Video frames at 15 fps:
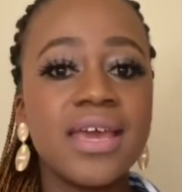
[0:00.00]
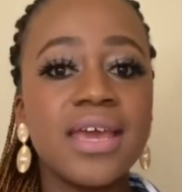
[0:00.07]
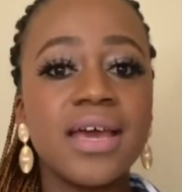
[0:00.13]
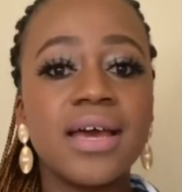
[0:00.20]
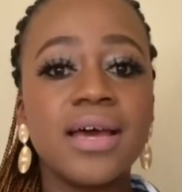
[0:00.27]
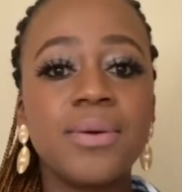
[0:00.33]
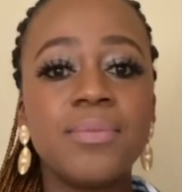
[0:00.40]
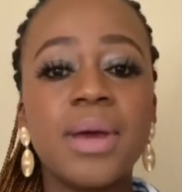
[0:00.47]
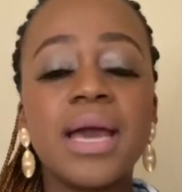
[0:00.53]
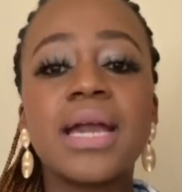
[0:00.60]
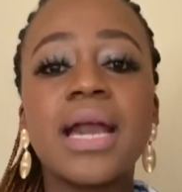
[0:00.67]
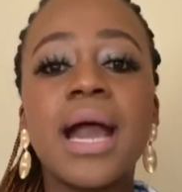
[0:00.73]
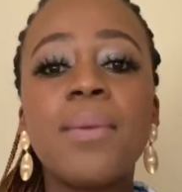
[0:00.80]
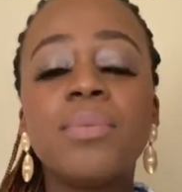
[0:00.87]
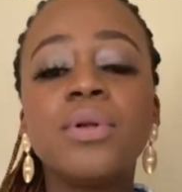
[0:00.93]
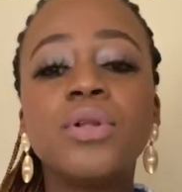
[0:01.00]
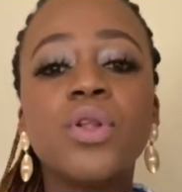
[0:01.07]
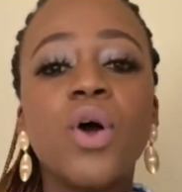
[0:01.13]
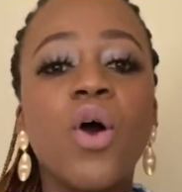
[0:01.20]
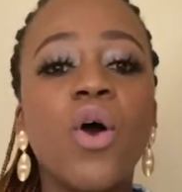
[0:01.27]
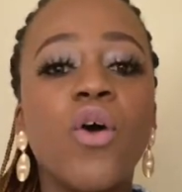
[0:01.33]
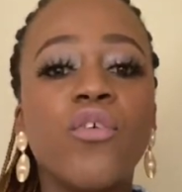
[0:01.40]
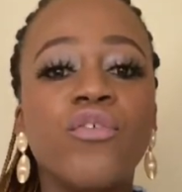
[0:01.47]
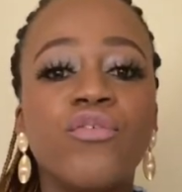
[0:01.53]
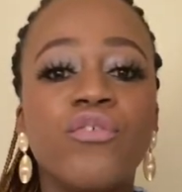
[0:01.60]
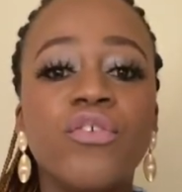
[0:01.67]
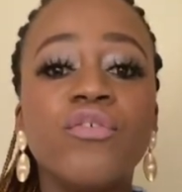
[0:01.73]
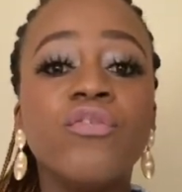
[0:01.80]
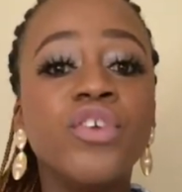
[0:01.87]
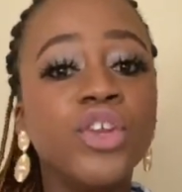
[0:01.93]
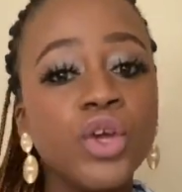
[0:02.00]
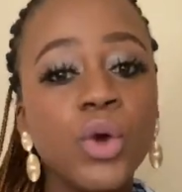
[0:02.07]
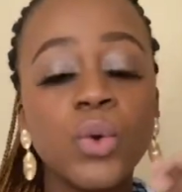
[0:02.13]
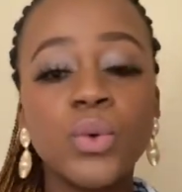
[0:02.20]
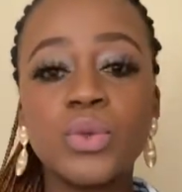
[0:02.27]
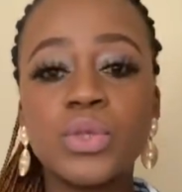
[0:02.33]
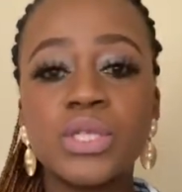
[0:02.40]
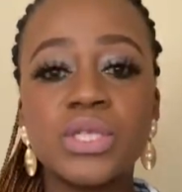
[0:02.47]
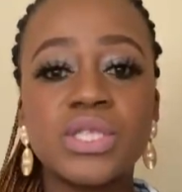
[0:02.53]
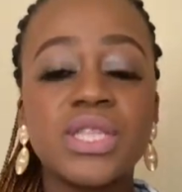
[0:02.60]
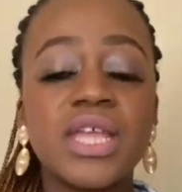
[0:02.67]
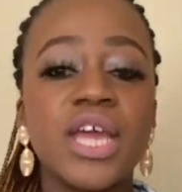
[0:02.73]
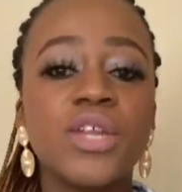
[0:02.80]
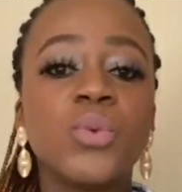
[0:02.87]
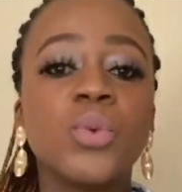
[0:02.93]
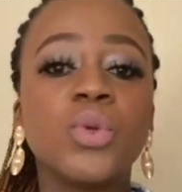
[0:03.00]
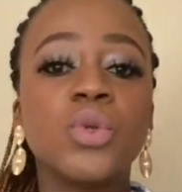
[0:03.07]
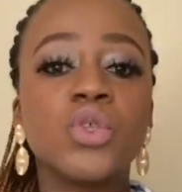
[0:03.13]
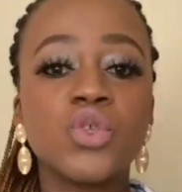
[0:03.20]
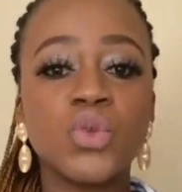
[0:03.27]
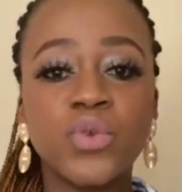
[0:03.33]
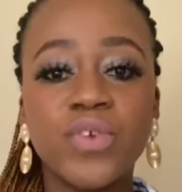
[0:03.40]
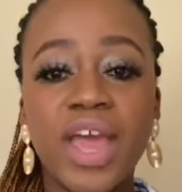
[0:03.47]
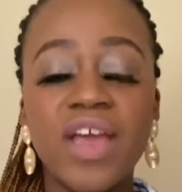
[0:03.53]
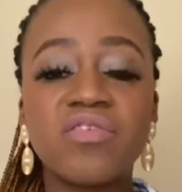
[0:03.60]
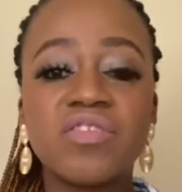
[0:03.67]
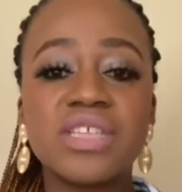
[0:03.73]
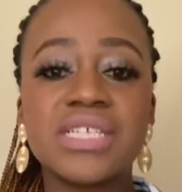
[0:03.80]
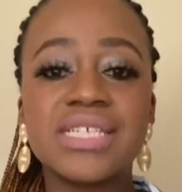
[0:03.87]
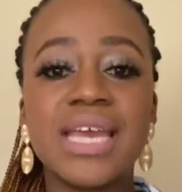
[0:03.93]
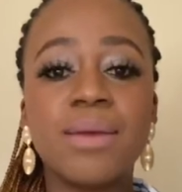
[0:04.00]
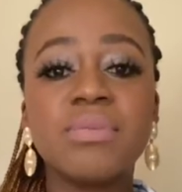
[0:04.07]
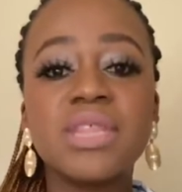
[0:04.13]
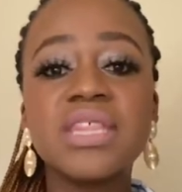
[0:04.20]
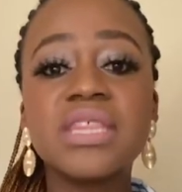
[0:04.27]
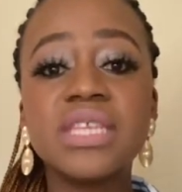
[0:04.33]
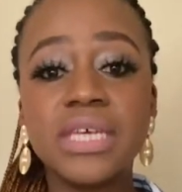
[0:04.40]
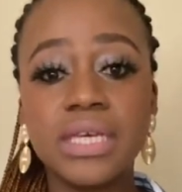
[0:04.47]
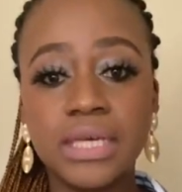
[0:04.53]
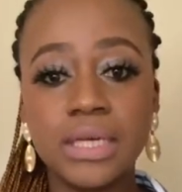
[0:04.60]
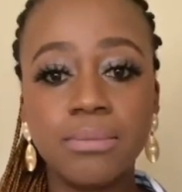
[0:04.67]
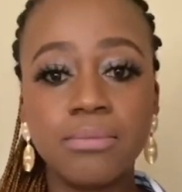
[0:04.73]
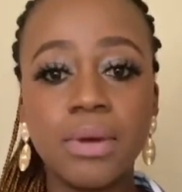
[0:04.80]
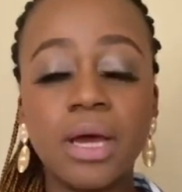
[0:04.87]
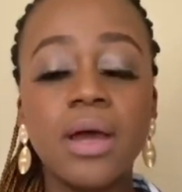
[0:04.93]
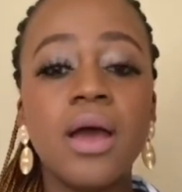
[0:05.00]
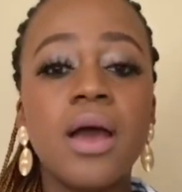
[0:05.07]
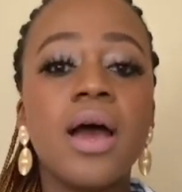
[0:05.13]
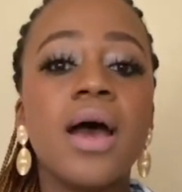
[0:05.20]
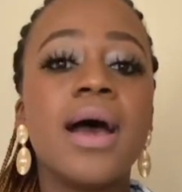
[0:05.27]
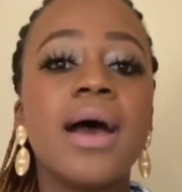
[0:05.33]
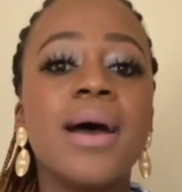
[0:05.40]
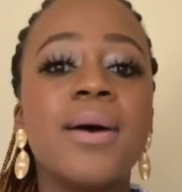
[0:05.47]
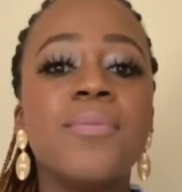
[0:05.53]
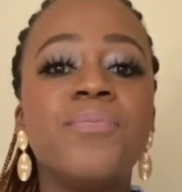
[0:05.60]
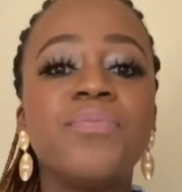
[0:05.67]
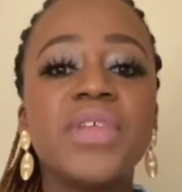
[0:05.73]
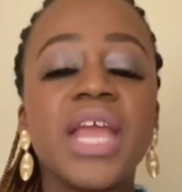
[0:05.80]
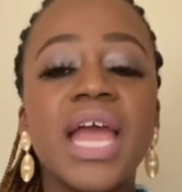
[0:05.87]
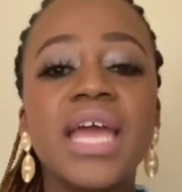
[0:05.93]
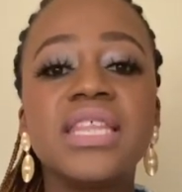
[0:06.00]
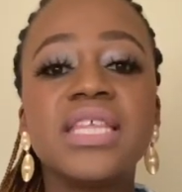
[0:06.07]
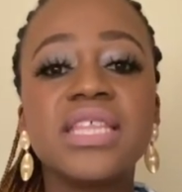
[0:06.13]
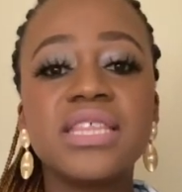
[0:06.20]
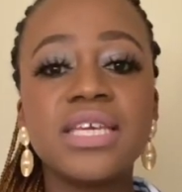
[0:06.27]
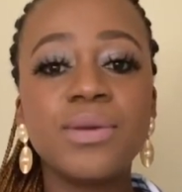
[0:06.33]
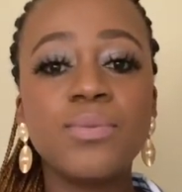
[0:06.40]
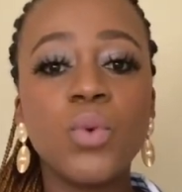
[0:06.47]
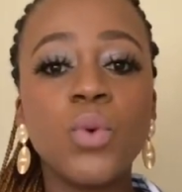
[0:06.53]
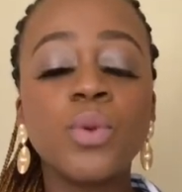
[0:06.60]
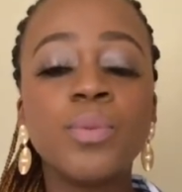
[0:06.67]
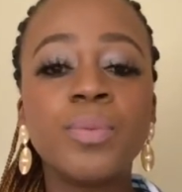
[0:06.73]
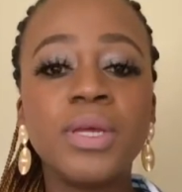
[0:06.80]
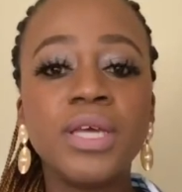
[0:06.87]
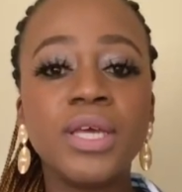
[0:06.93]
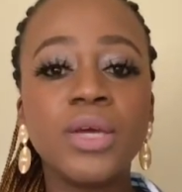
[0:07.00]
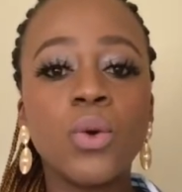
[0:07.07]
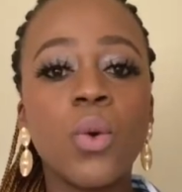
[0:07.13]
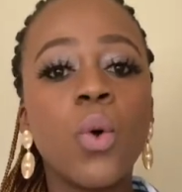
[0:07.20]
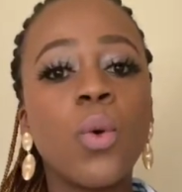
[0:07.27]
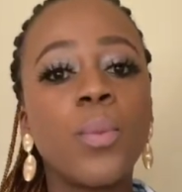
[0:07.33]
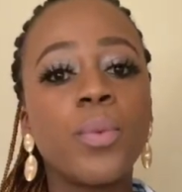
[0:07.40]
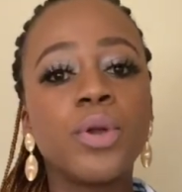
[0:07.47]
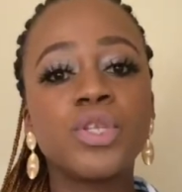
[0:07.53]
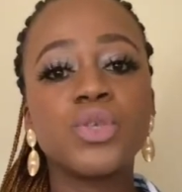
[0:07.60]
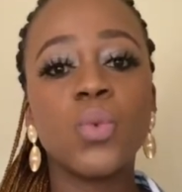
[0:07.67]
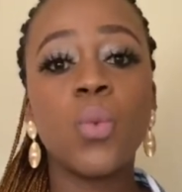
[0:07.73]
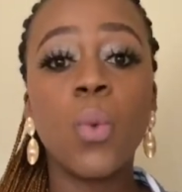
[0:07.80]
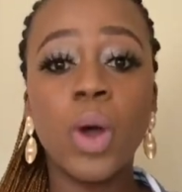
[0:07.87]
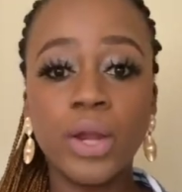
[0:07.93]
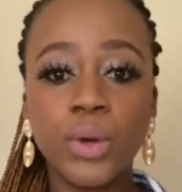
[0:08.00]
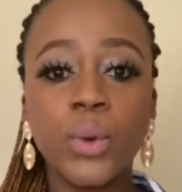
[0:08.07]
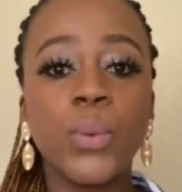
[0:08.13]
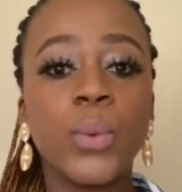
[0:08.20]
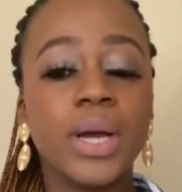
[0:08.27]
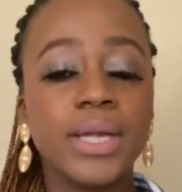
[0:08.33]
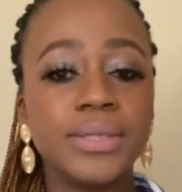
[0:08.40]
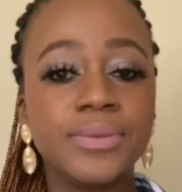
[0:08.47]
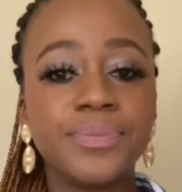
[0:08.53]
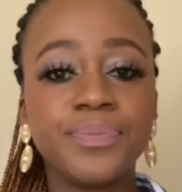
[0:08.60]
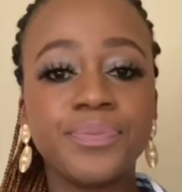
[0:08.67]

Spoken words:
a couple of videos that will sort of have the same theme. And the theme will be Corporate 101.